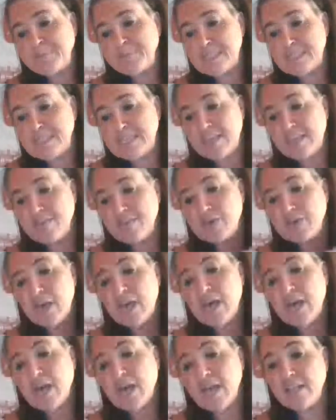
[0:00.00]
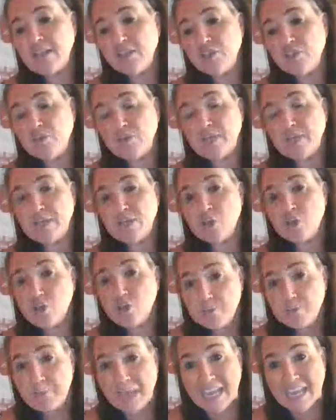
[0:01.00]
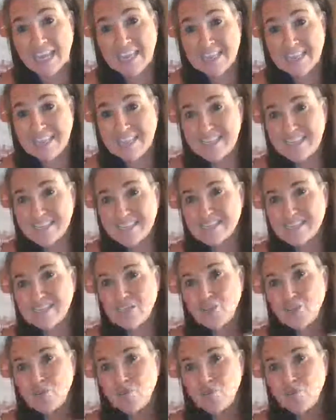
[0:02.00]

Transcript: safe. You can bake in these.